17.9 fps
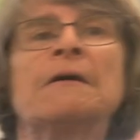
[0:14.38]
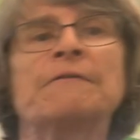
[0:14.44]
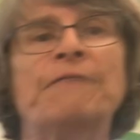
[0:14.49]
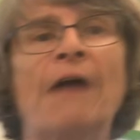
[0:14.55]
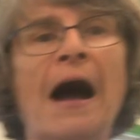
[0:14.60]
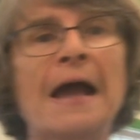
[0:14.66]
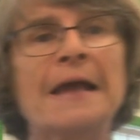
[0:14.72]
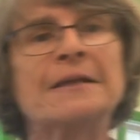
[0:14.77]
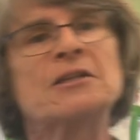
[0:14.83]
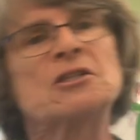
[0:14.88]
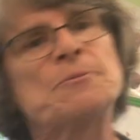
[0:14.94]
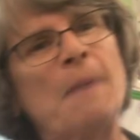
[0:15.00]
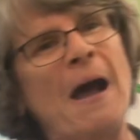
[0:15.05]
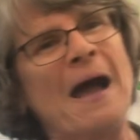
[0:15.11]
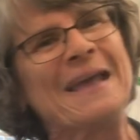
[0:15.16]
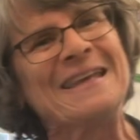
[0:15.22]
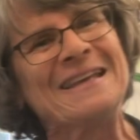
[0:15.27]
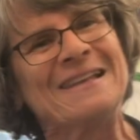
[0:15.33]
Find a
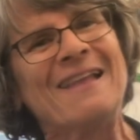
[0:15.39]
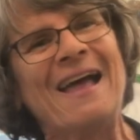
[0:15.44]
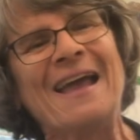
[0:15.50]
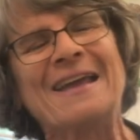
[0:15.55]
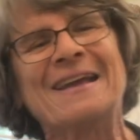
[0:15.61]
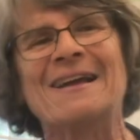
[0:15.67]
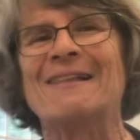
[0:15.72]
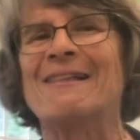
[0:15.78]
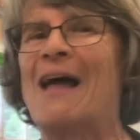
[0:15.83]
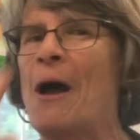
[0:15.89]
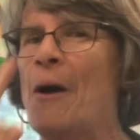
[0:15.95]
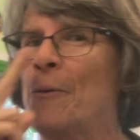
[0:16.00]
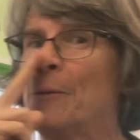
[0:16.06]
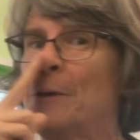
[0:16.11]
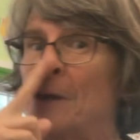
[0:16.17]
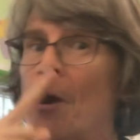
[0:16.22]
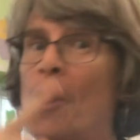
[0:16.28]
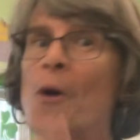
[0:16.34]
spot you like a lot.
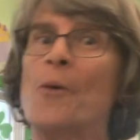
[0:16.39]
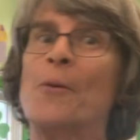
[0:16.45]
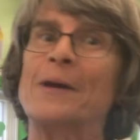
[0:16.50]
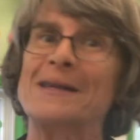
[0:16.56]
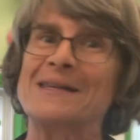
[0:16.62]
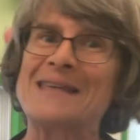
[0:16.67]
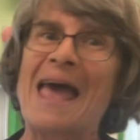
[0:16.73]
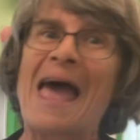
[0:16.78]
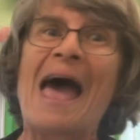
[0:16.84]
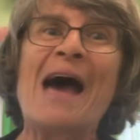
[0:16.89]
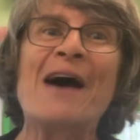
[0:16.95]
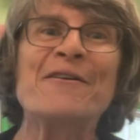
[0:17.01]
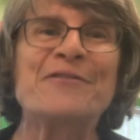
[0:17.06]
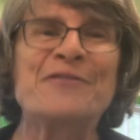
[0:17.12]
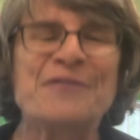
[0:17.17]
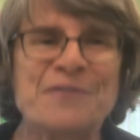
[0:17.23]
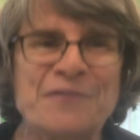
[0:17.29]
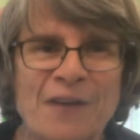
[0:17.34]
We always
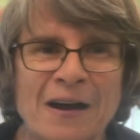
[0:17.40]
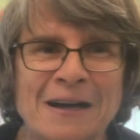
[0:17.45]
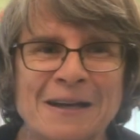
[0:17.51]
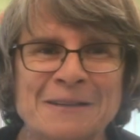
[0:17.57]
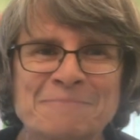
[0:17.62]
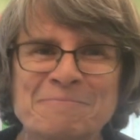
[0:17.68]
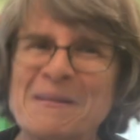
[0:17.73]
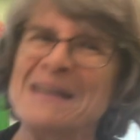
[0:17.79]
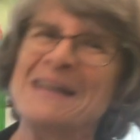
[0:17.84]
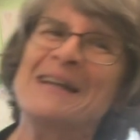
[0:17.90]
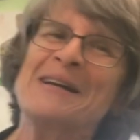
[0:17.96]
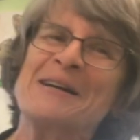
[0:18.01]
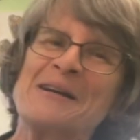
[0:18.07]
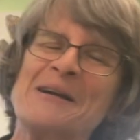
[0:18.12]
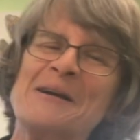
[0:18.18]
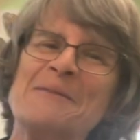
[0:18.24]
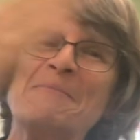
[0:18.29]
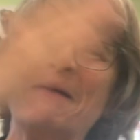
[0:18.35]
have fun.
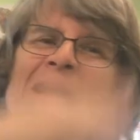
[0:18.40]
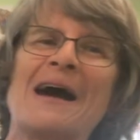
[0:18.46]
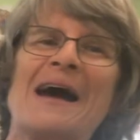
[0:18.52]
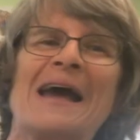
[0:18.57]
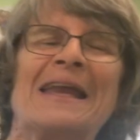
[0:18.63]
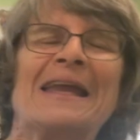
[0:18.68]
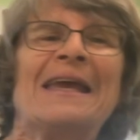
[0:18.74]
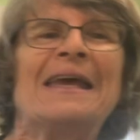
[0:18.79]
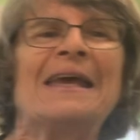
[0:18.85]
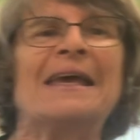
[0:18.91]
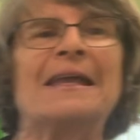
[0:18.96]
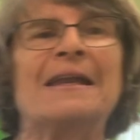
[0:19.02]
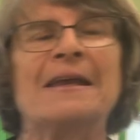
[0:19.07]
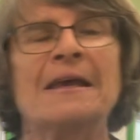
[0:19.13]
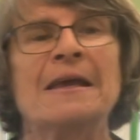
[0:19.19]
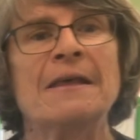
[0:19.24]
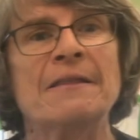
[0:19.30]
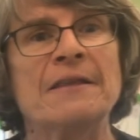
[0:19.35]
Come on
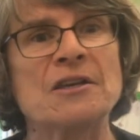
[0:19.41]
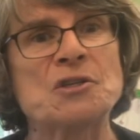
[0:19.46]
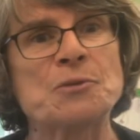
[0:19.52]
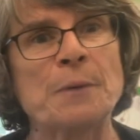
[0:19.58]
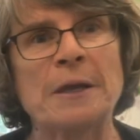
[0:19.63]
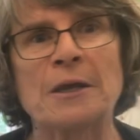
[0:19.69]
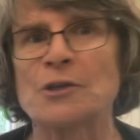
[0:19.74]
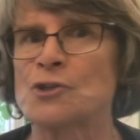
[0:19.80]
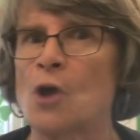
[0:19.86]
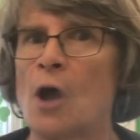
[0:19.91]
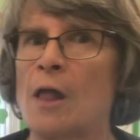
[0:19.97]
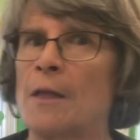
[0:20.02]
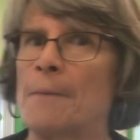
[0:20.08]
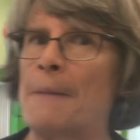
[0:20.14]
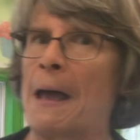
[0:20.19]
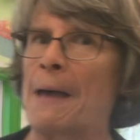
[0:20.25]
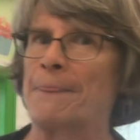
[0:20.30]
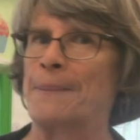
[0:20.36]
in. This week it's all
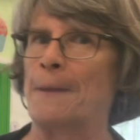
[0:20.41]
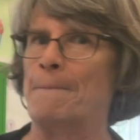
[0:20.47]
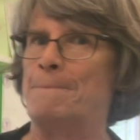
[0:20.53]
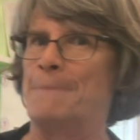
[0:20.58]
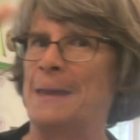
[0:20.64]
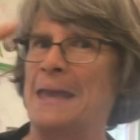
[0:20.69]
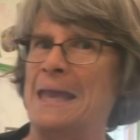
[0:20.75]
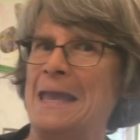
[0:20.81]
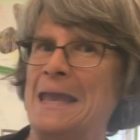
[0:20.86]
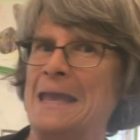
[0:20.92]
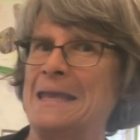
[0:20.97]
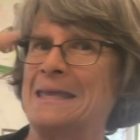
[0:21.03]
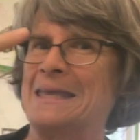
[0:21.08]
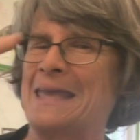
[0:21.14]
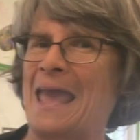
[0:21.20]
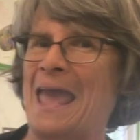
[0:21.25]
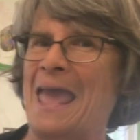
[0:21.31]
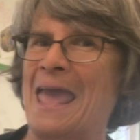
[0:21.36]
about the
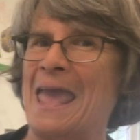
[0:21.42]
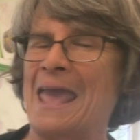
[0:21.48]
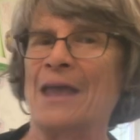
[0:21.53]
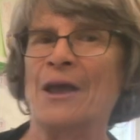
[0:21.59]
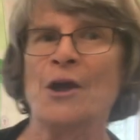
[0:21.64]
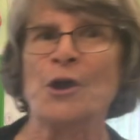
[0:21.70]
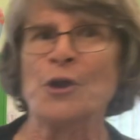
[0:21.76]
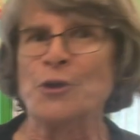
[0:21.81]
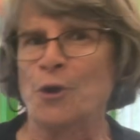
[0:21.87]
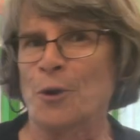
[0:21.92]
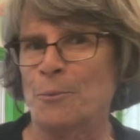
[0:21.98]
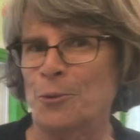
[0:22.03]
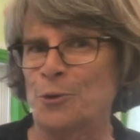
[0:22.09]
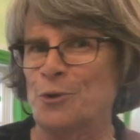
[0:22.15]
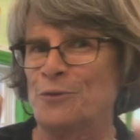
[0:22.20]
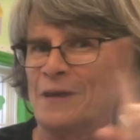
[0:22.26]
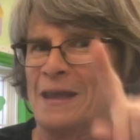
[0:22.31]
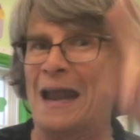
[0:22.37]
big K. You're
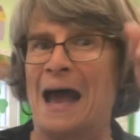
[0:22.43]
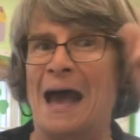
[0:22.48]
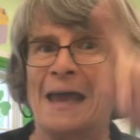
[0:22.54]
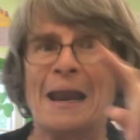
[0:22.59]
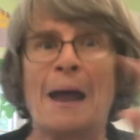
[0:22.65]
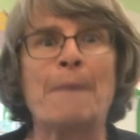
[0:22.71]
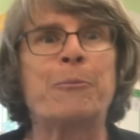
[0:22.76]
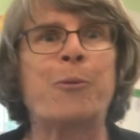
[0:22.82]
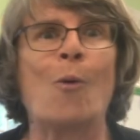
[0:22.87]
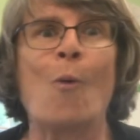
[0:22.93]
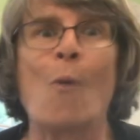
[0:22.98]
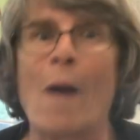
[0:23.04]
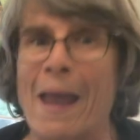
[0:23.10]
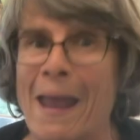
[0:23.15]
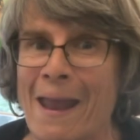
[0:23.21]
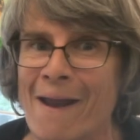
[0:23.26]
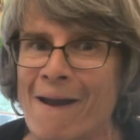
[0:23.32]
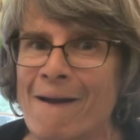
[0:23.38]
moving on up
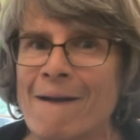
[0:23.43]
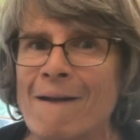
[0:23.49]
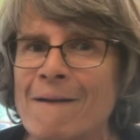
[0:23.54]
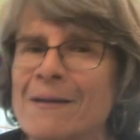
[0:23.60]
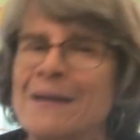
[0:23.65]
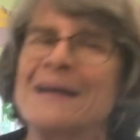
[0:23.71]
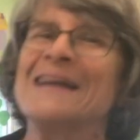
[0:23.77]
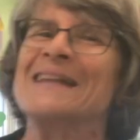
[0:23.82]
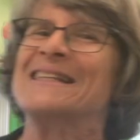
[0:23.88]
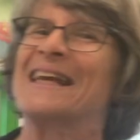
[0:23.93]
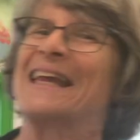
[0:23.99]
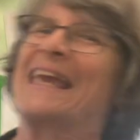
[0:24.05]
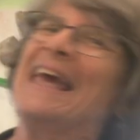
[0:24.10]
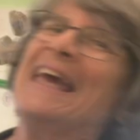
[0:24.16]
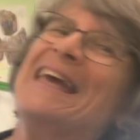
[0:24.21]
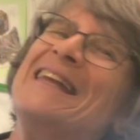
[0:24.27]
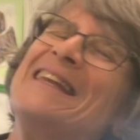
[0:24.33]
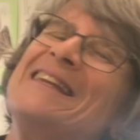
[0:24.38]
where? To
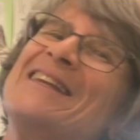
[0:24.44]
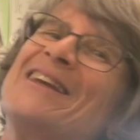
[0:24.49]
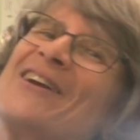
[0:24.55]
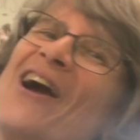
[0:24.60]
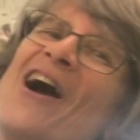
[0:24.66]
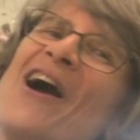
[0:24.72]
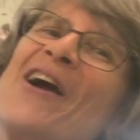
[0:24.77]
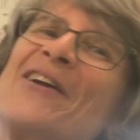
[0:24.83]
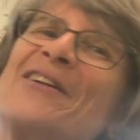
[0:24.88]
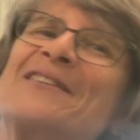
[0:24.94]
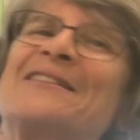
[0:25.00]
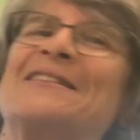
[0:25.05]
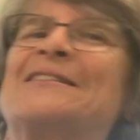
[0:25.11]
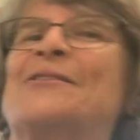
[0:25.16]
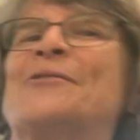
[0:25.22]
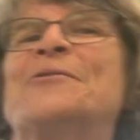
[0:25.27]
kindergarten.